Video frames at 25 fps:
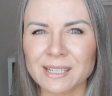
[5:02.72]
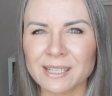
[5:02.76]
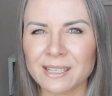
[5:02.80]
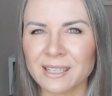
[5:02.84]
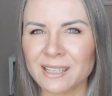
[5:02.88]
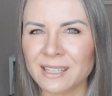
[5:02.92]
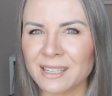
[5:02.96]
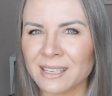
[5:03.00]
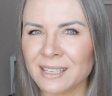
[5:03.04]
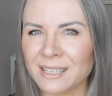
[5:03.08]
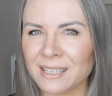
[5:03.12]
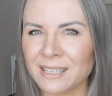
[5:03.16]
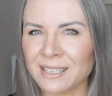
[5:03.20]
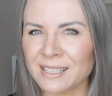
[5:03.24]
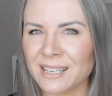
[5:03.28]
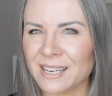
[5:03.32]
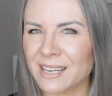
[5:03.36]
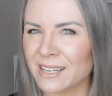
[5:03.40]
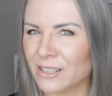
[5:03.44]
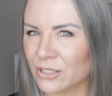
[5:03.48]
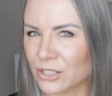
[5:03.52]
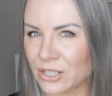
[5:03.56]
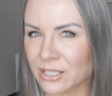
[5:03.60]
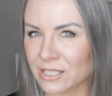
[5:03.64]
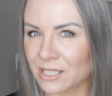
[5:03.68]
like, I
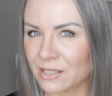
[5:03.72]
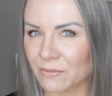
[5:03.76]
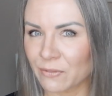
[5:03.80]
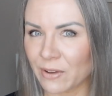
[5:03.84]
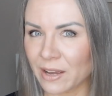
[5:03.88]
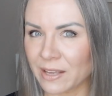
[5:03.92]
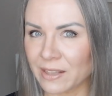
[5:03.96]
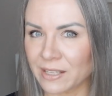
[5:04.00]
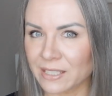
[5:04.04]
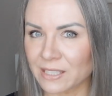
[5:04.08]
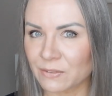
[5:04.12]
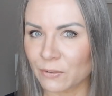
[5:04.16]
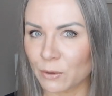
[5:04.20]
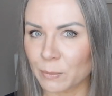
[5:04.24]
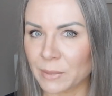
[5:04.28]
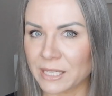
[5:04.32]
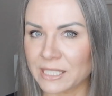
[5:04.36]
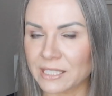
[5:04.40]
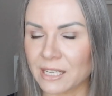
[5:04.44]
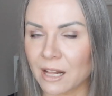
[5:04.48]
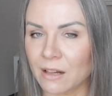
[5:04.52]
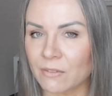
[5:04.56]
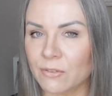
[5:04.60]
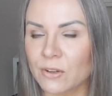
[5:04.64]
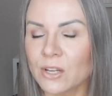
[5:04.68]
can't justify this for
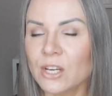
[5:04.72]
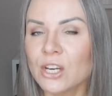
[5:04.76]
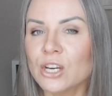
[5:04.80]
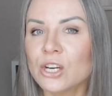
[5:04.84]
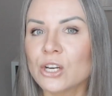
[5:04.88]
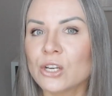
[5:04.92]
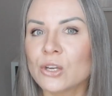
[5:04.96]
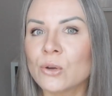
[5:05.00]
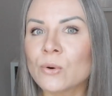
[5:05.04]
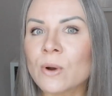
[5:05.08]
myself.